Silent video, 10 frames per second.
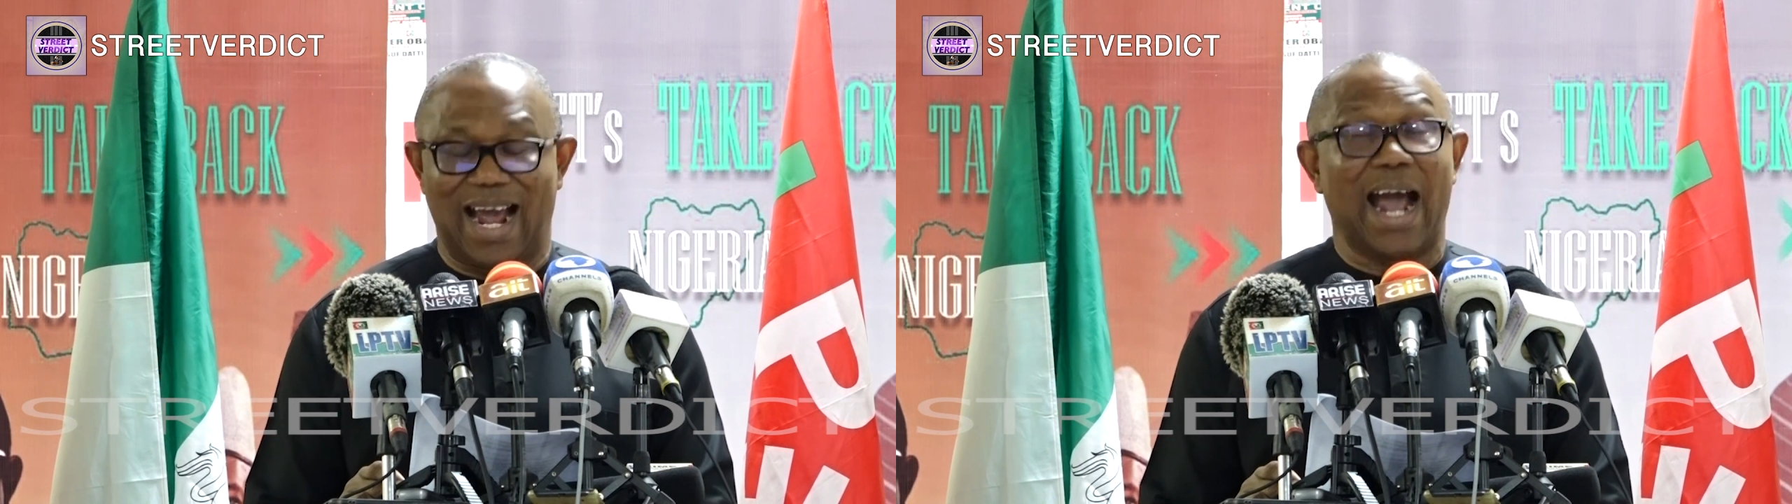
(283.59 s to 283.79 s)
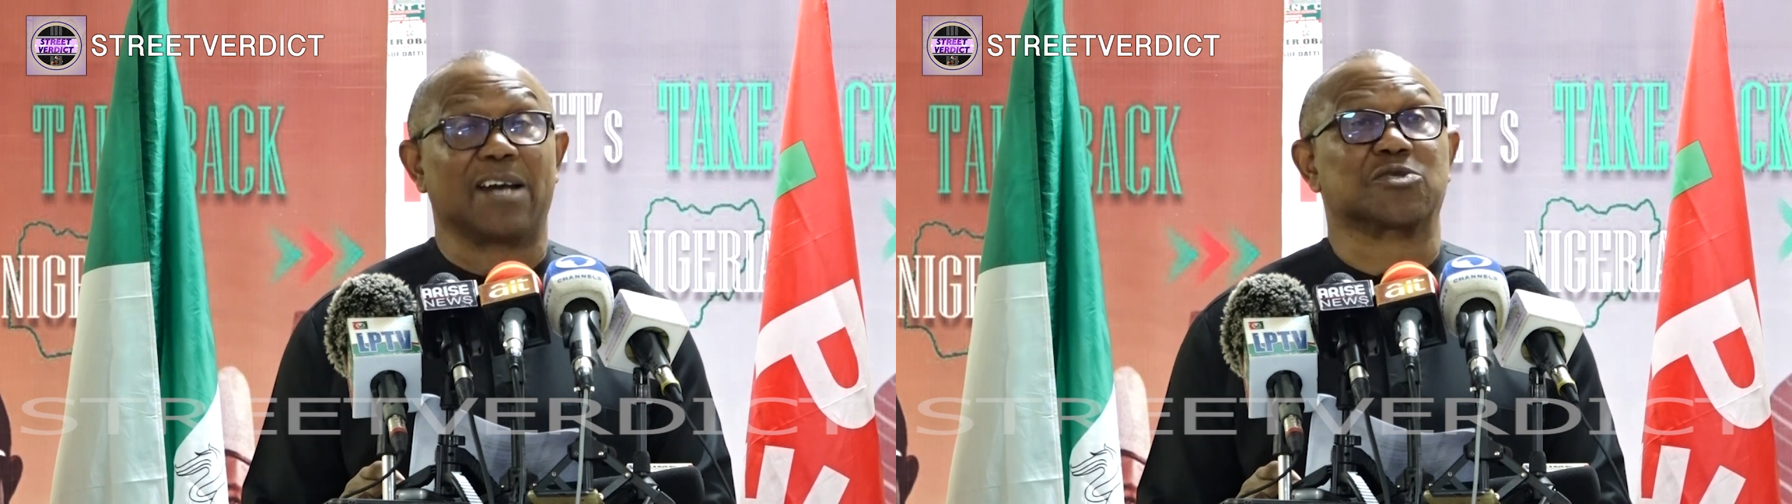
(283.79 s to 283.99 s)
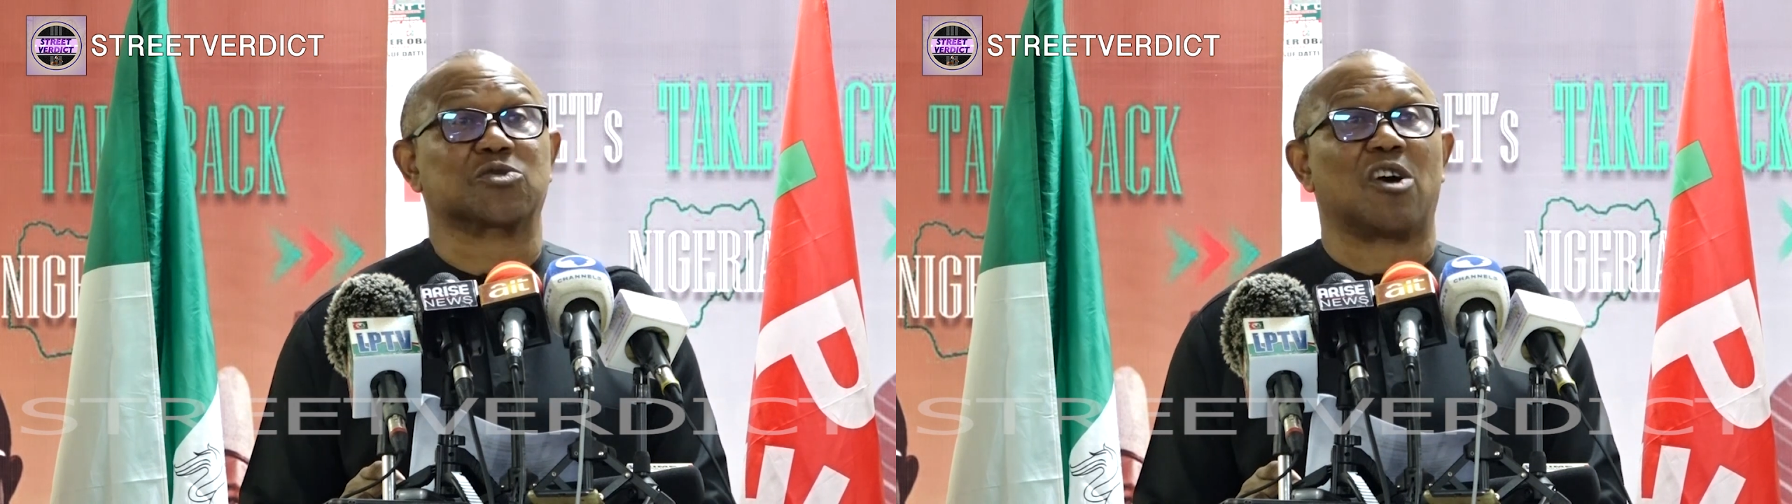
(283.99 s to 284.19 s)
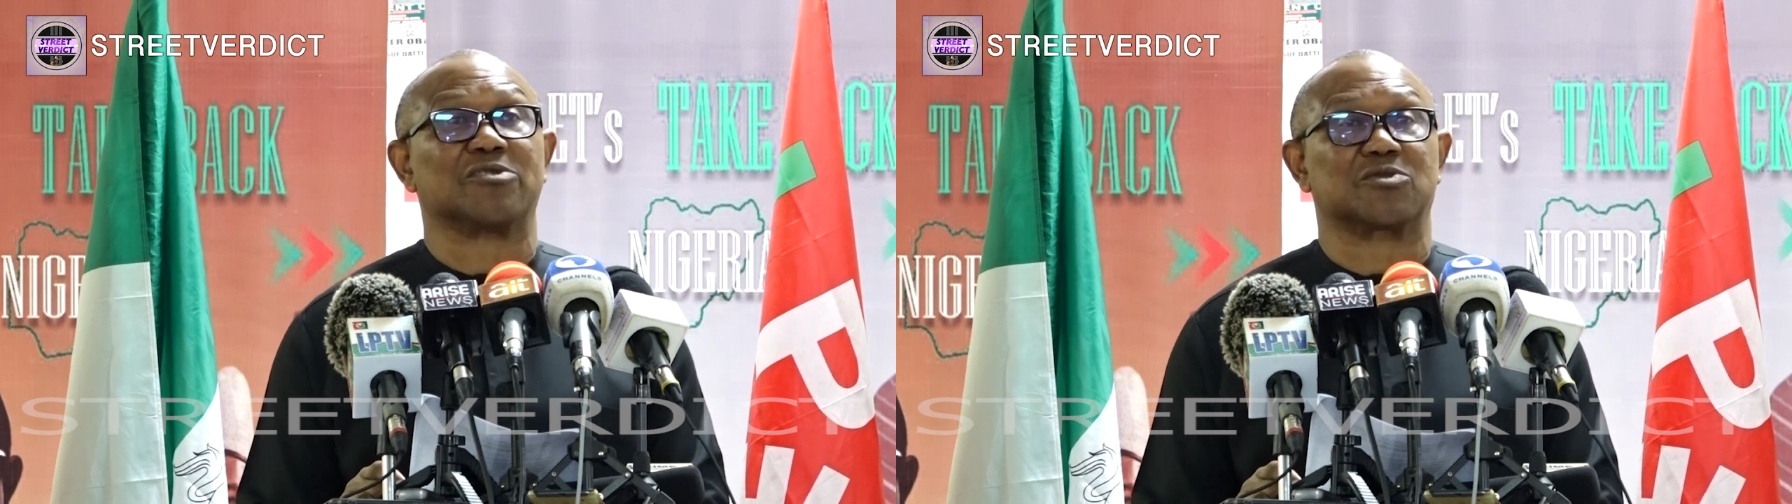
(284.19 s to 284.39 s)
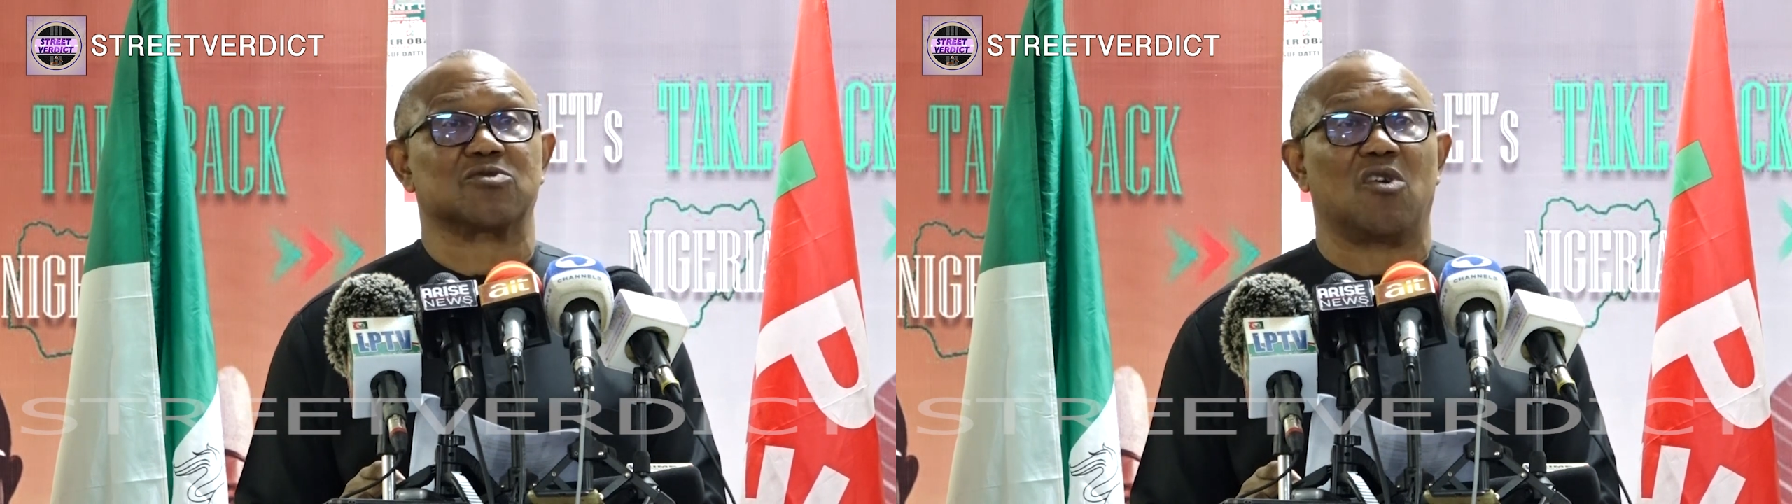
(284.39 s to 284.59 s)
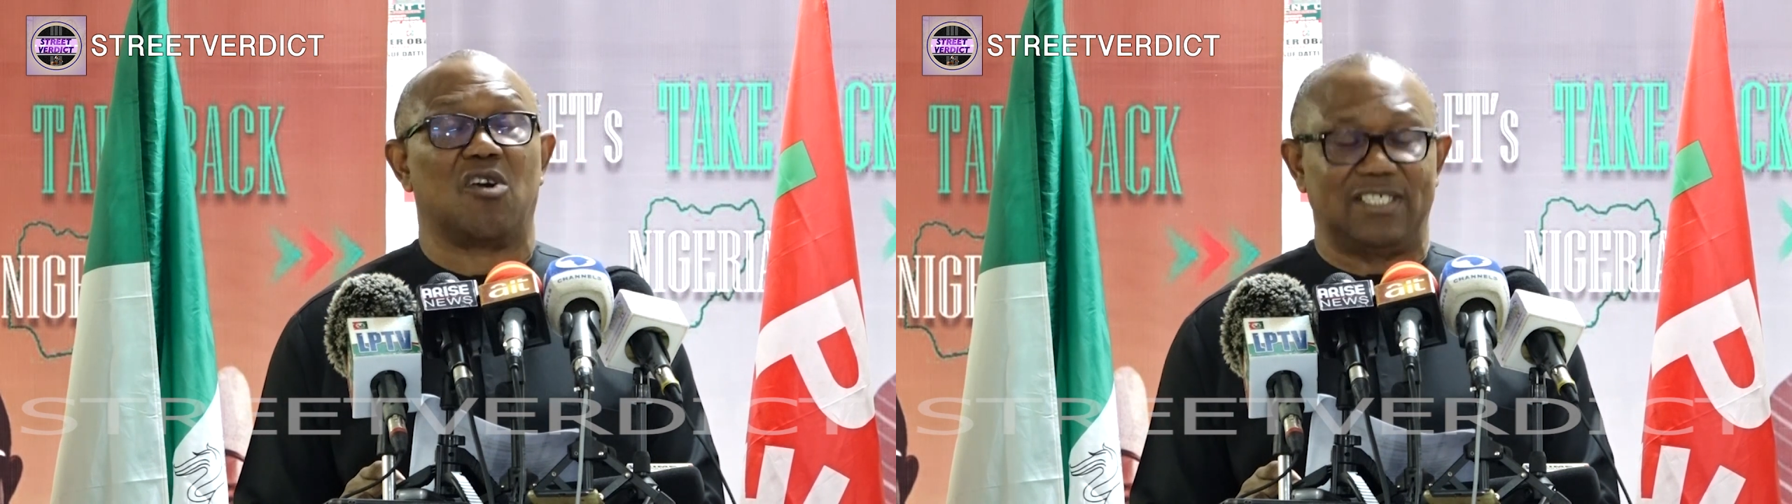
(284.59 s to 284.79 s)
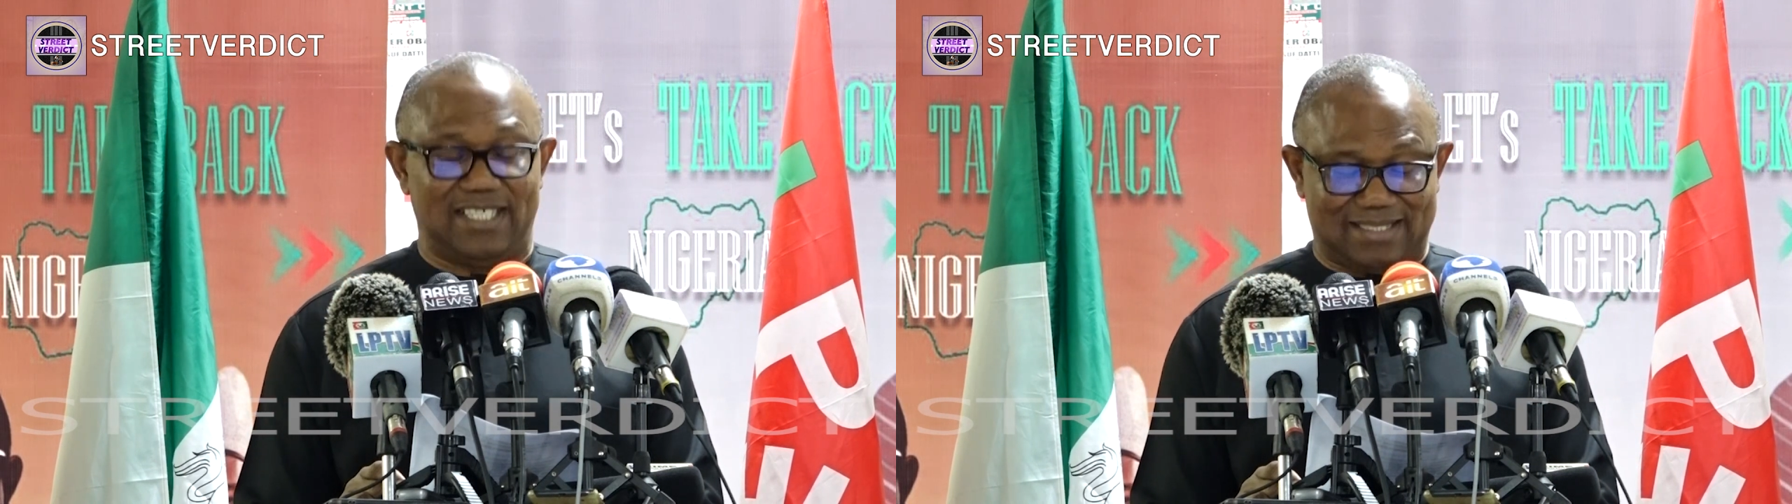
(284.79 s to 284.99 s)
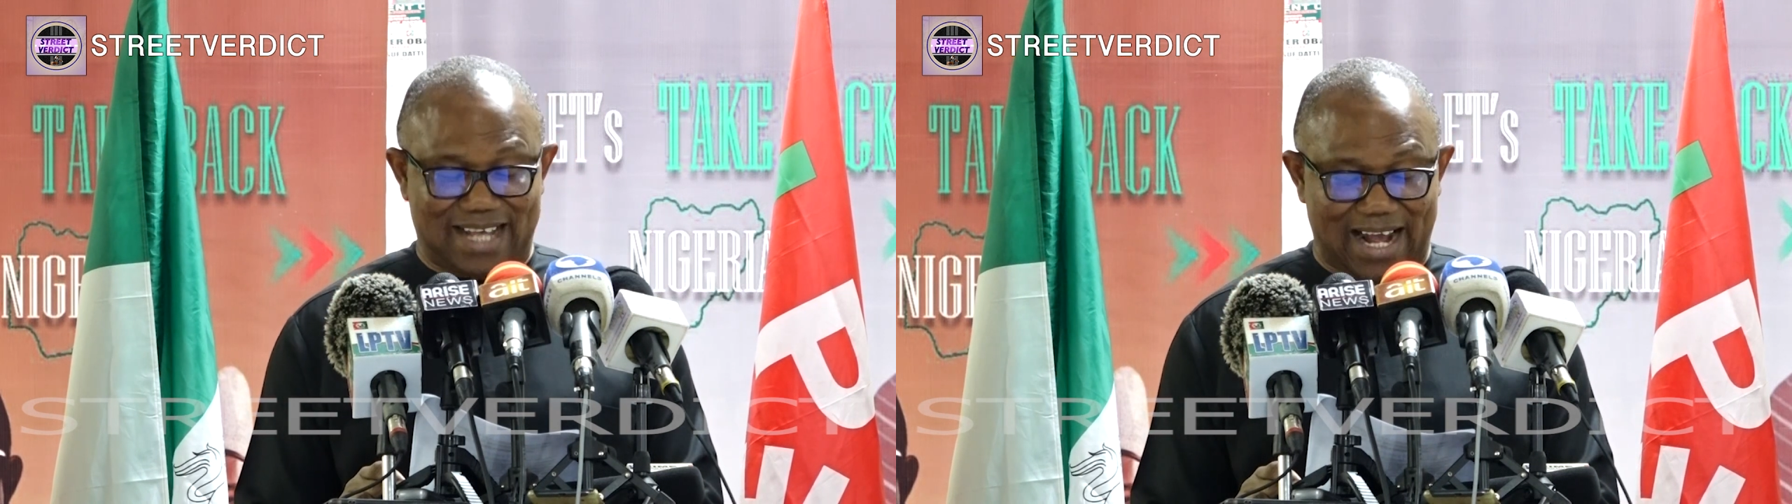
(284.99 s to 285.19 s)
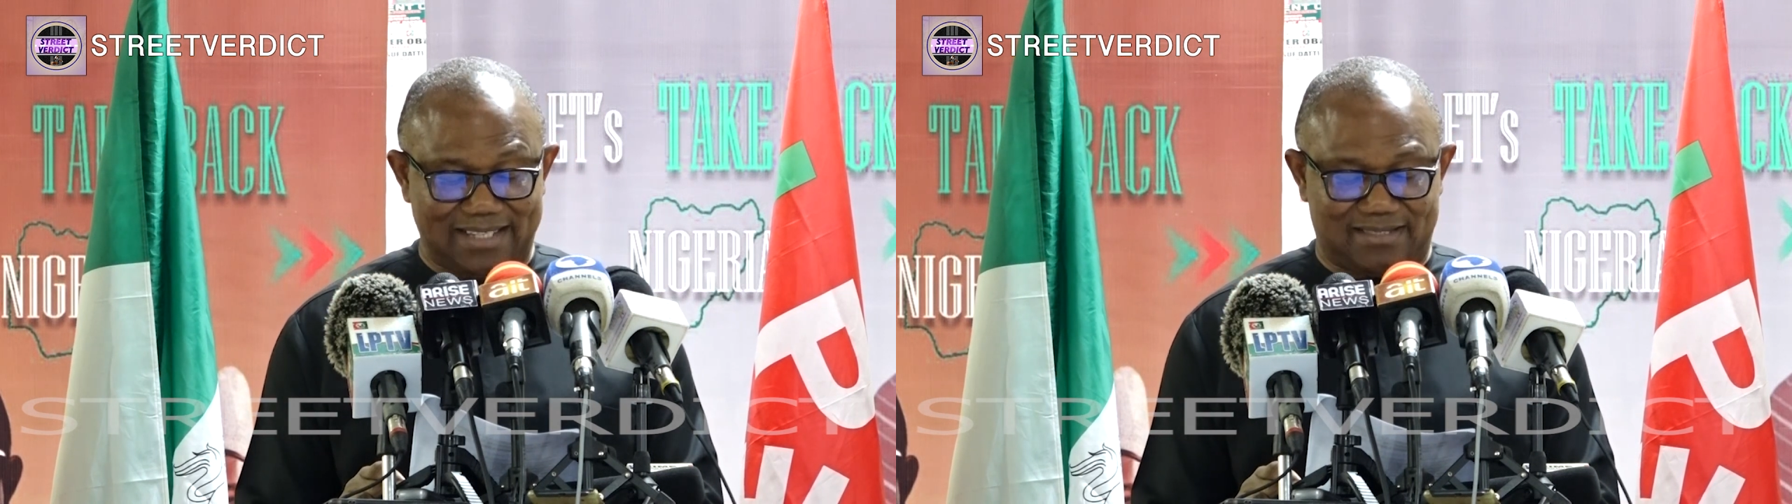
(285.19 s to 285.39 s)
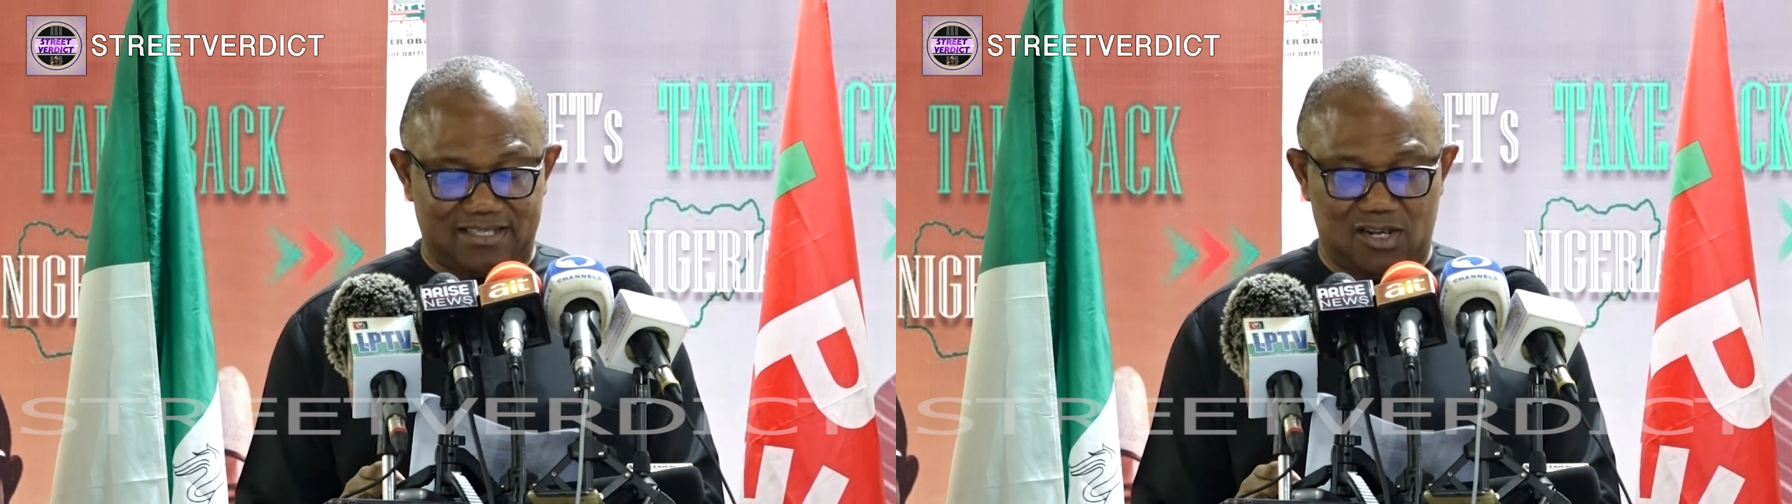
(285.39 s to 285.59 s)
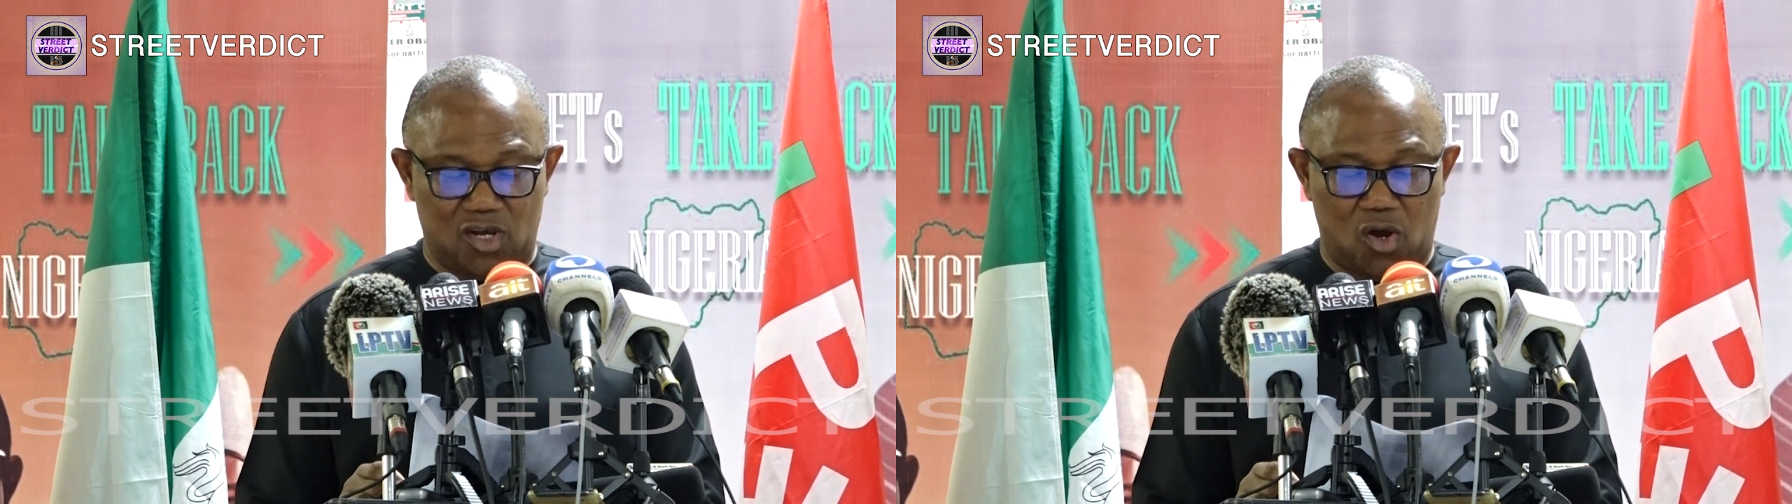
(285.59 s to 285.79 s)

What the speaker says: outsourced, or disguised